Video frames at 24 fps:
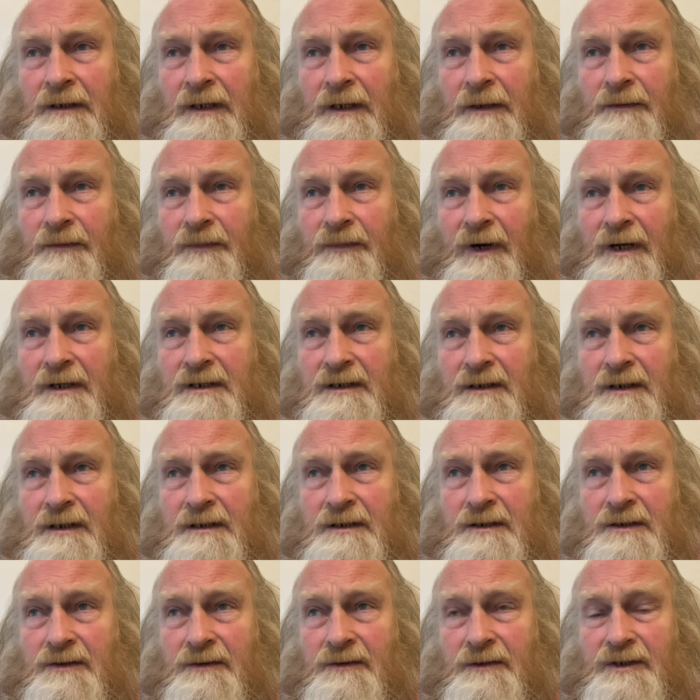and
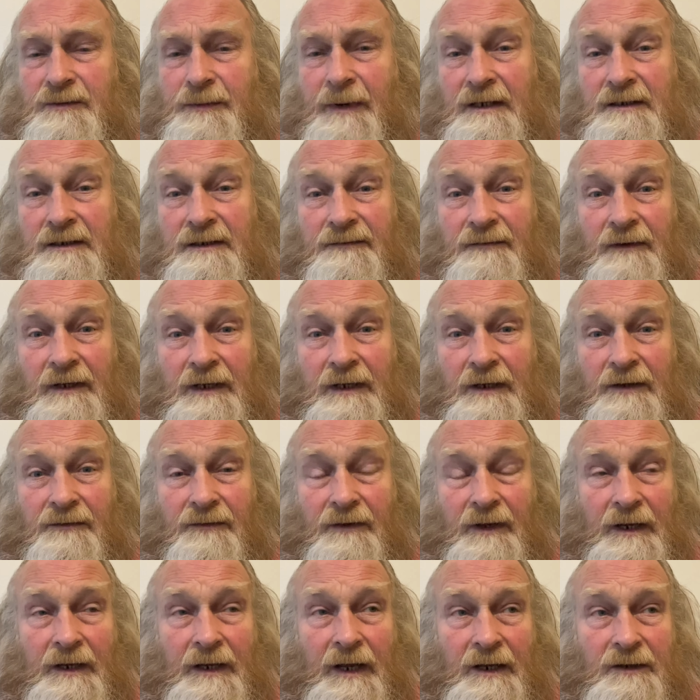Presidents respectively of
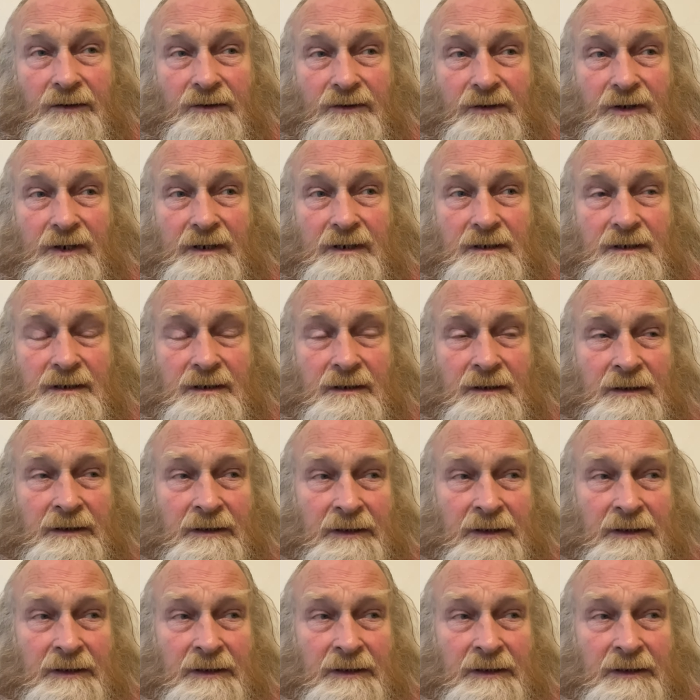their countries,